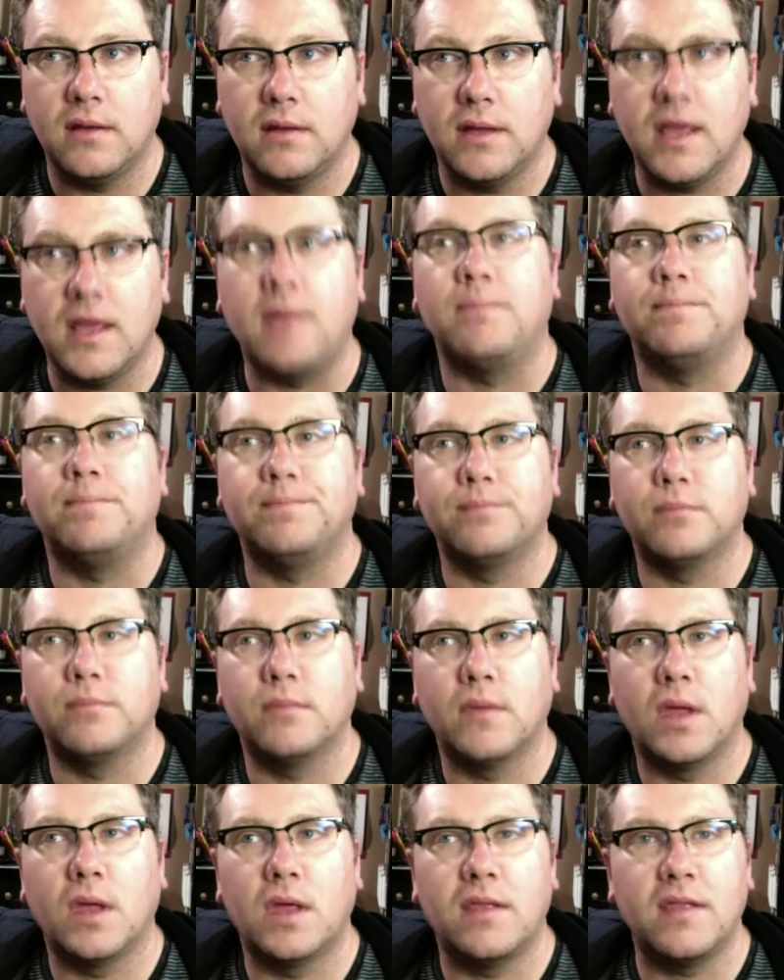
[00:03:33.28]
yeah,
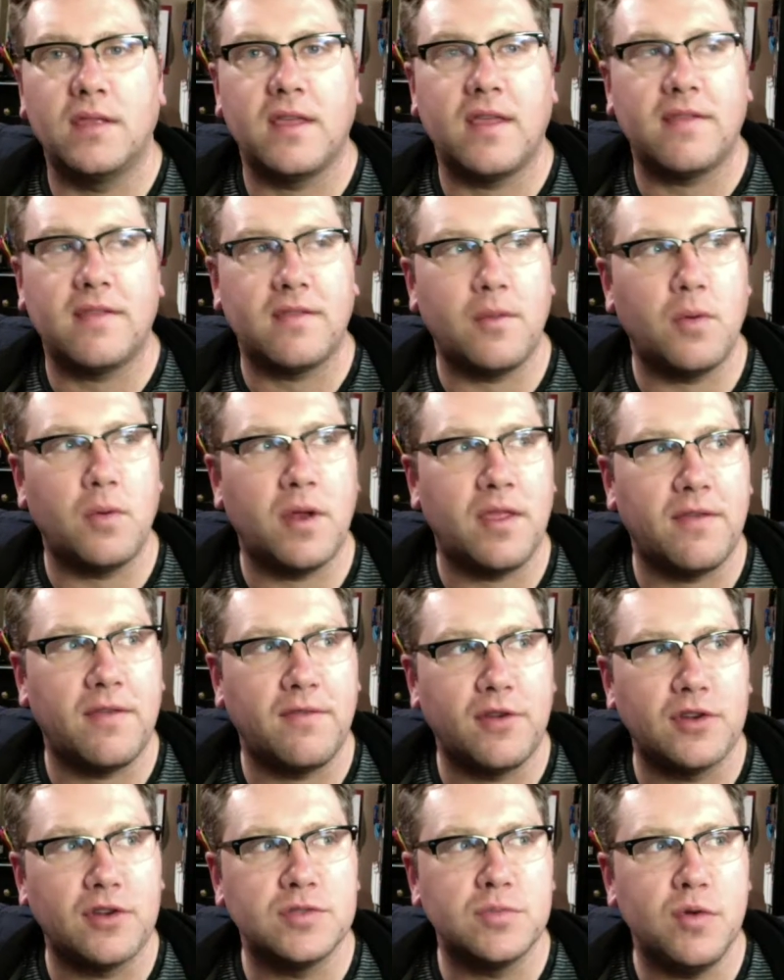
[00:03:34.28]
I think that's one of the
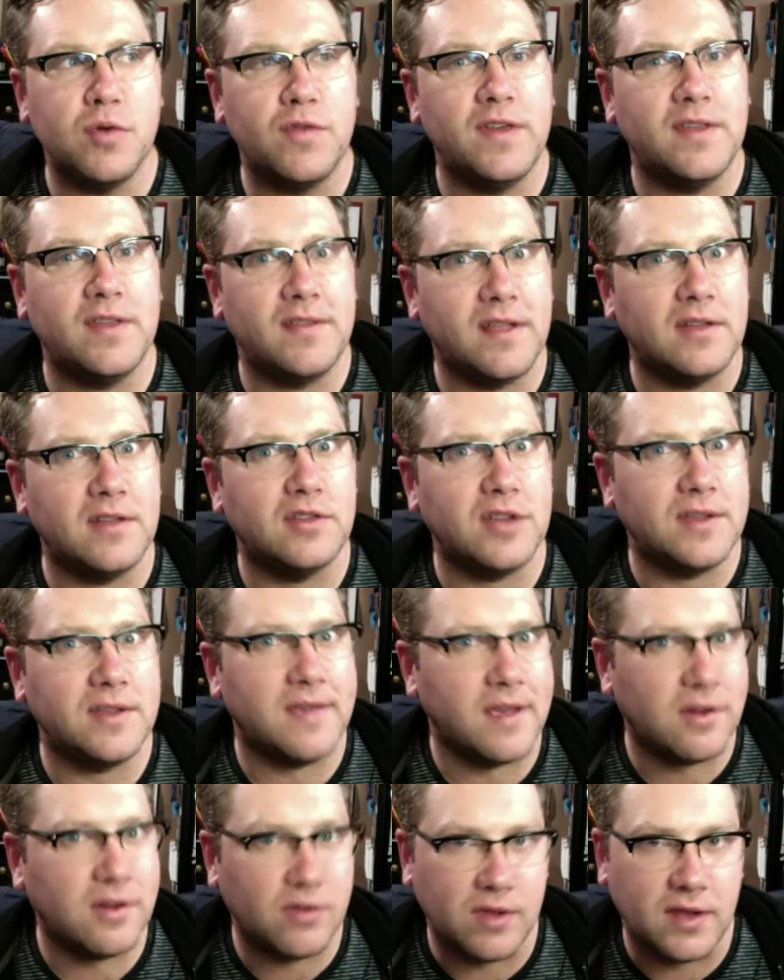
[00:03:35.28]
first movies that she's
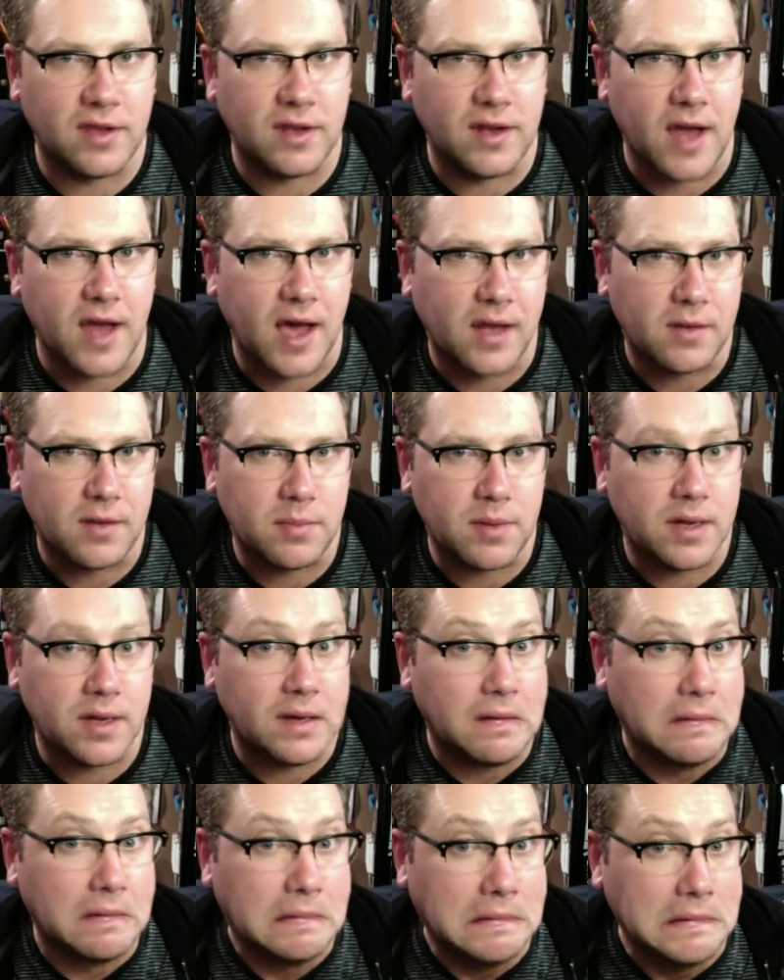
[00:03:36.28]
actually not
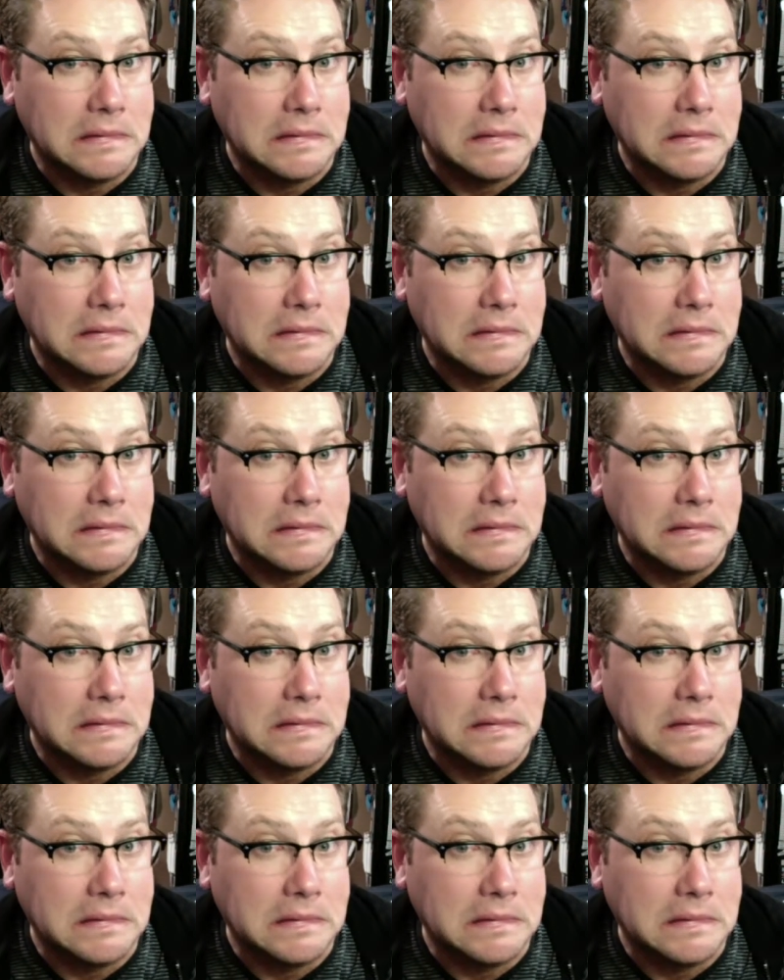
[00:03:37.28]
been